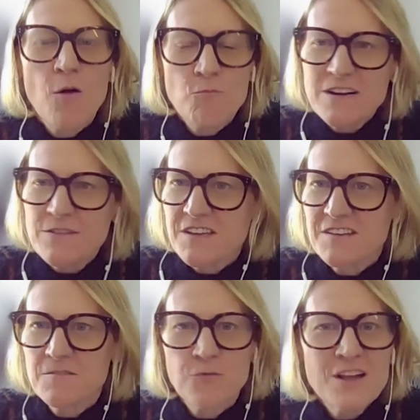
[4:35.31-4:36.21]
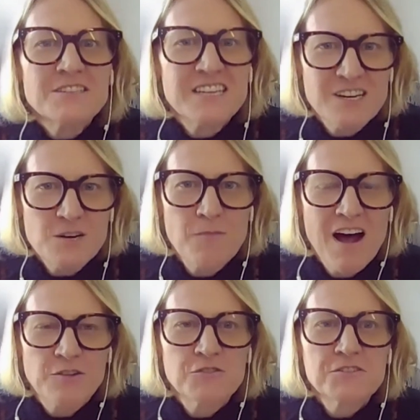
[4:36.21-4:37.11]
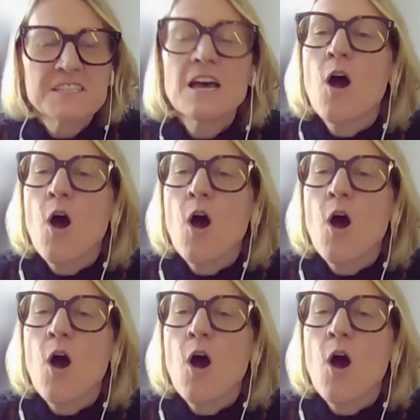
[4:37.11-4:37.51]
one of the frontier models,